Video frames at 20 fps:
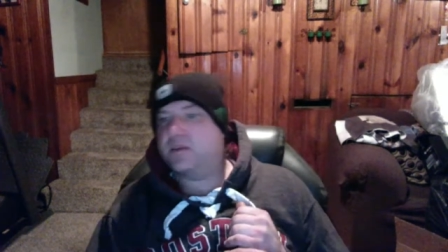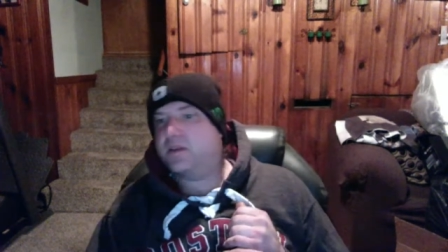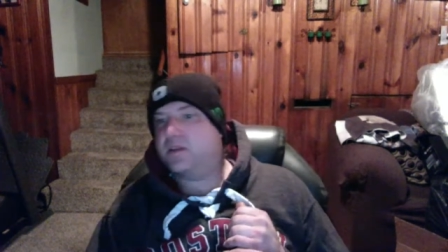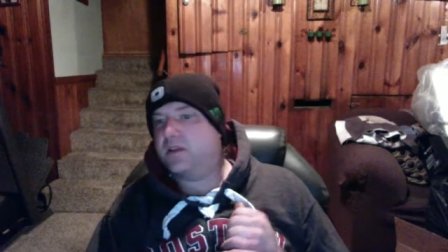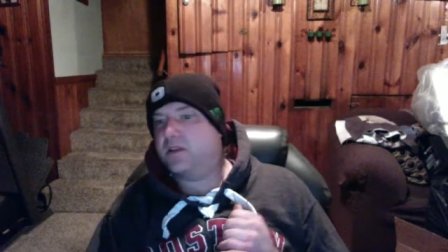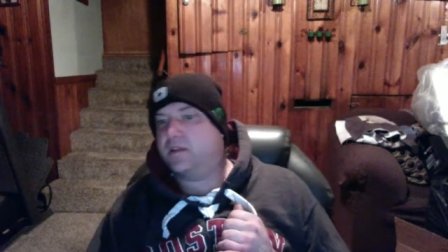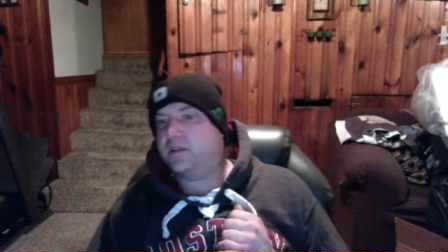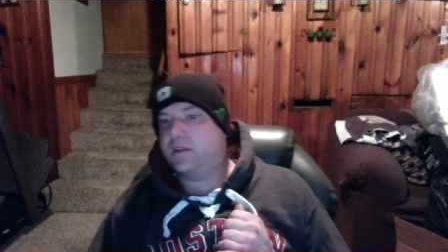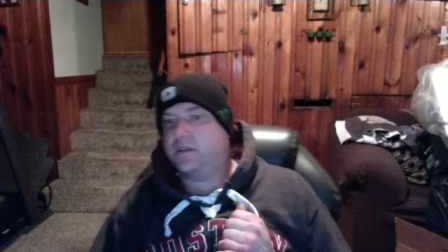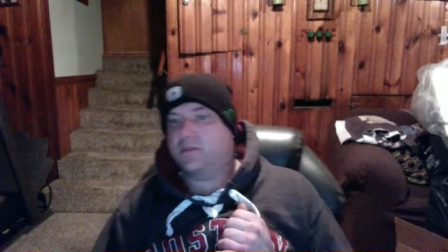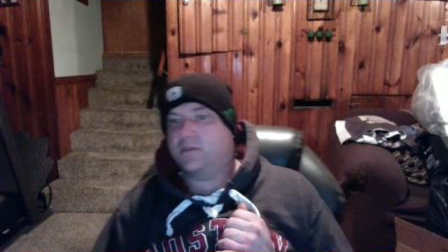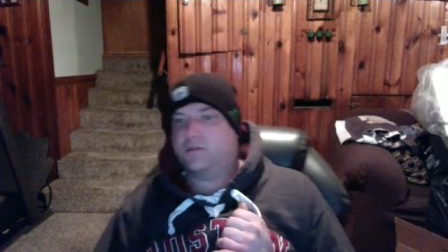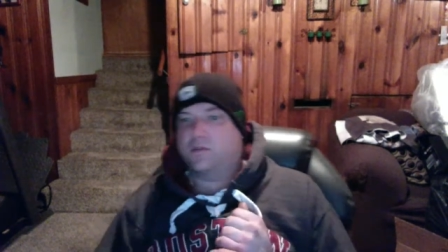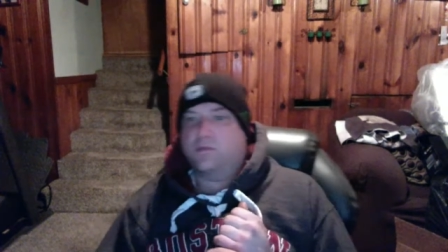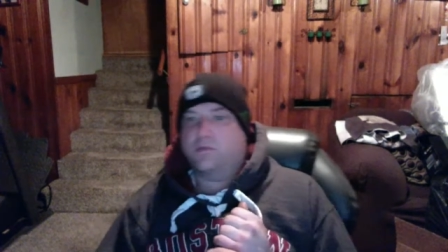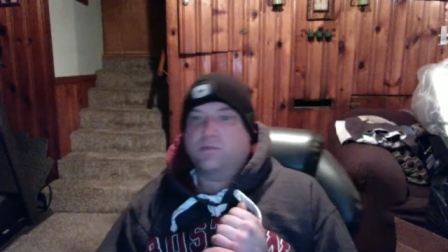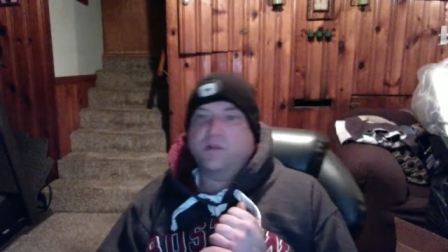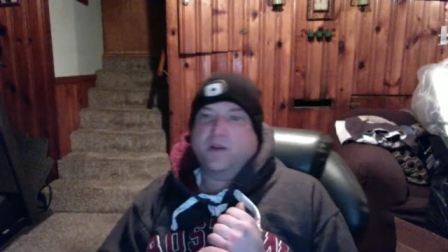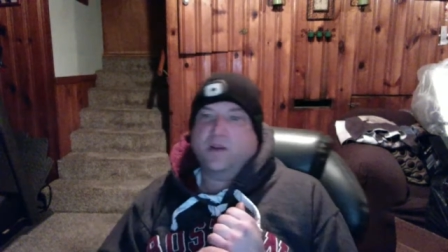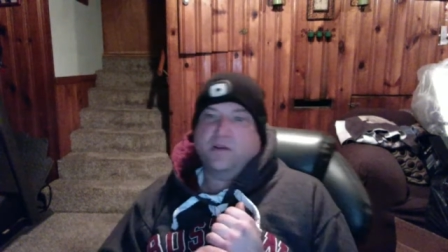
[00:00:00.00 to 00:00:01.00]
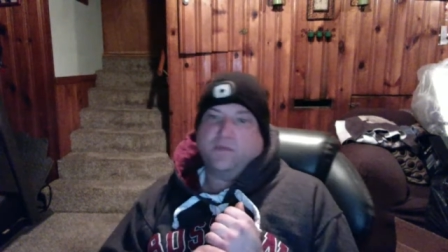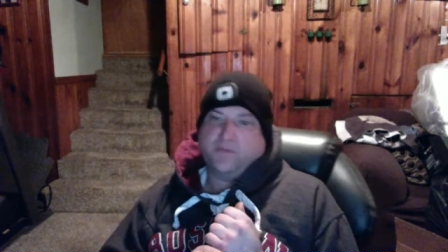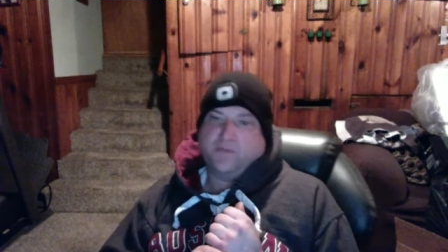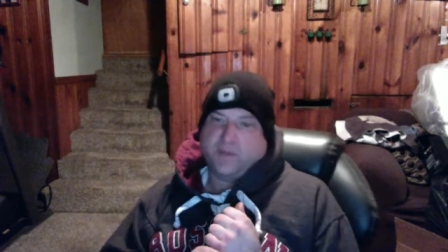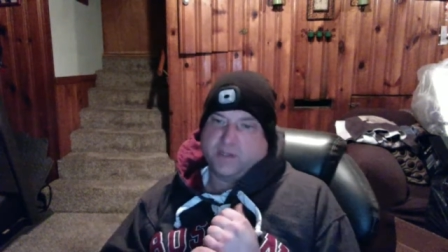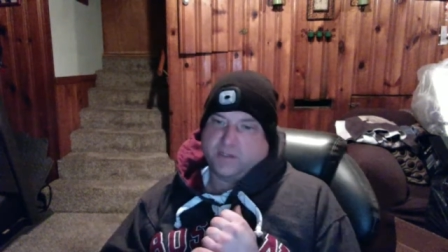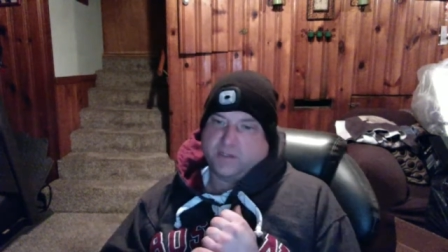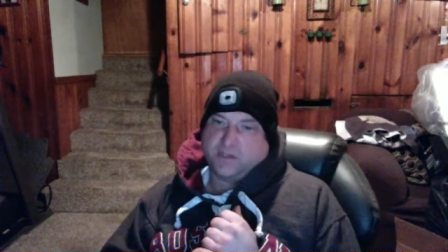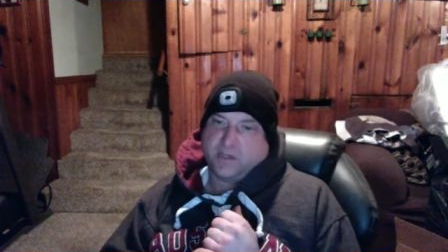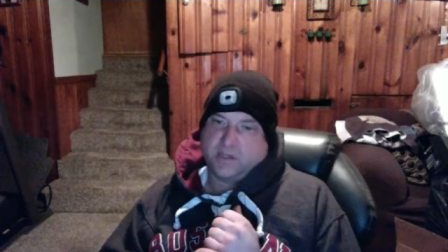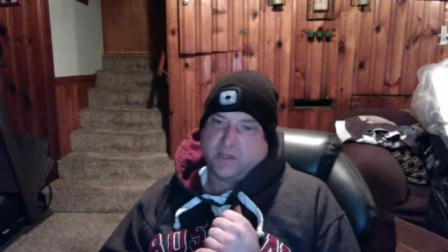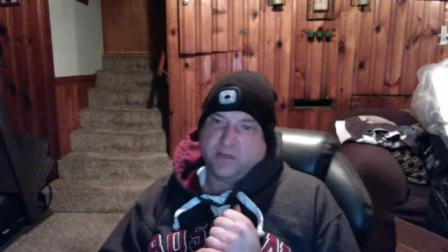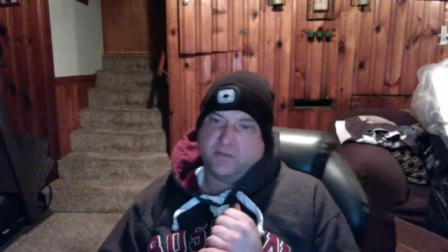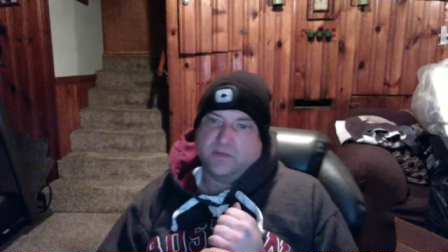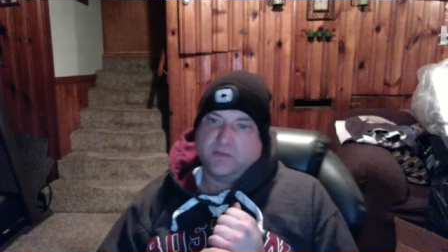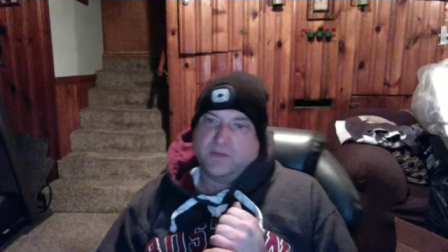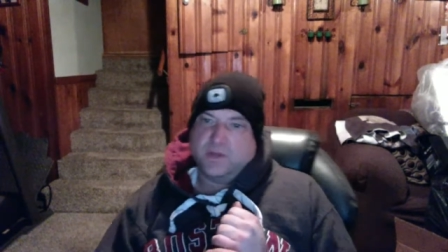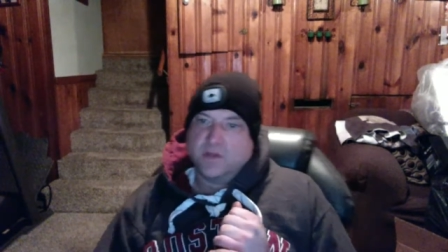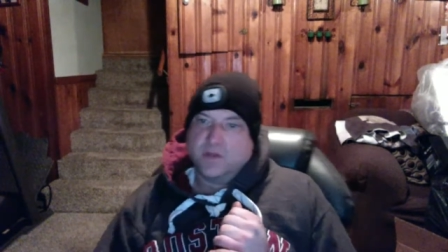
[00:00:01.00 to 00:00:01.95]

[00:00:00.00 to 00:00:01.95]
day things go better for you, Steve.